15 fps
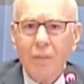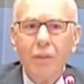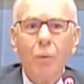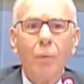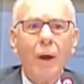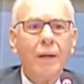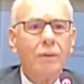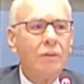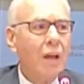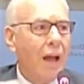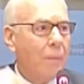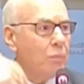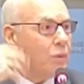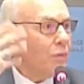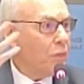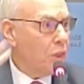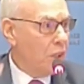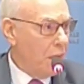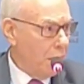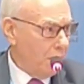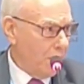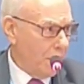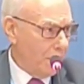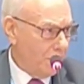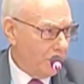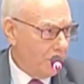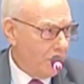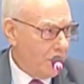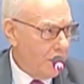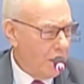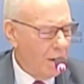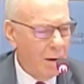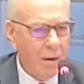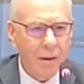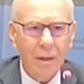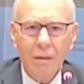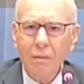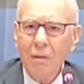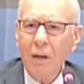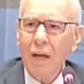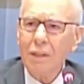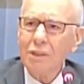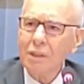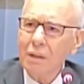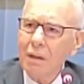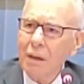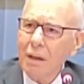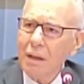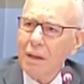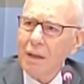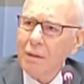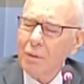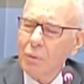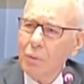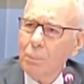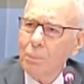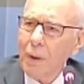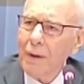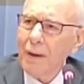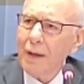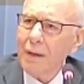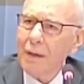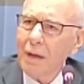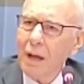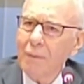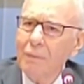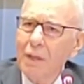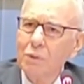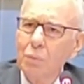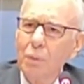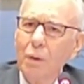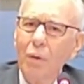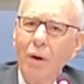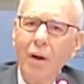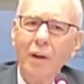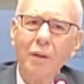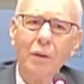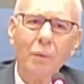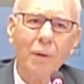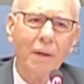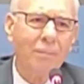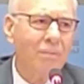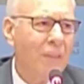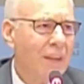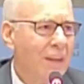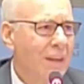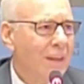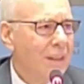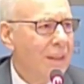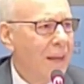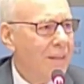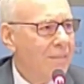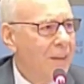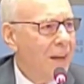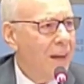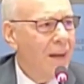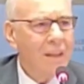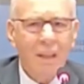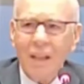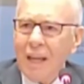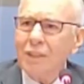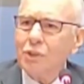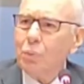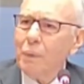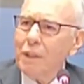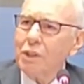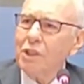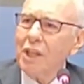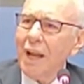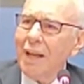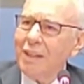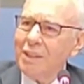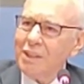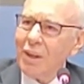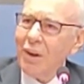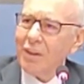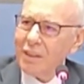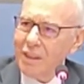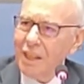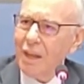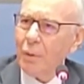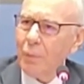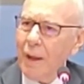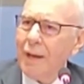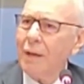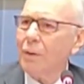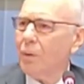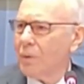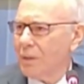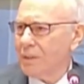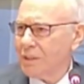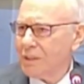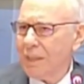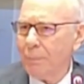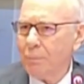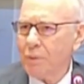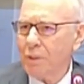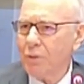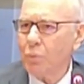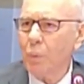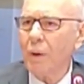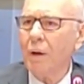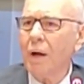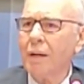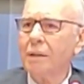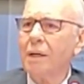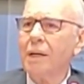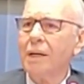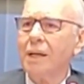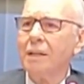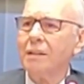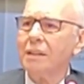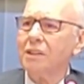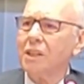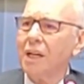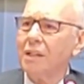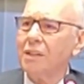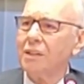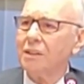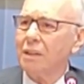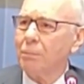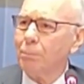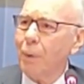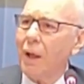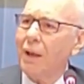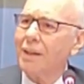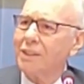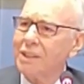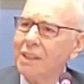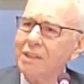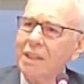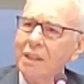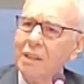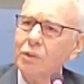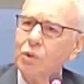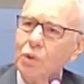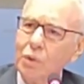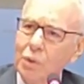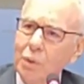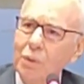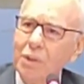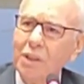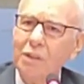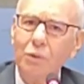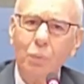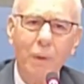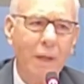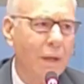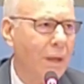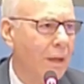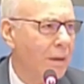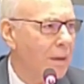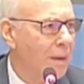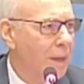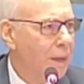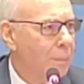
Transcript: The right types of theories. In our international group on economics, we're arguing that unless we change our theoretical conceptions, we're not going to get the changes in policies and institutions we need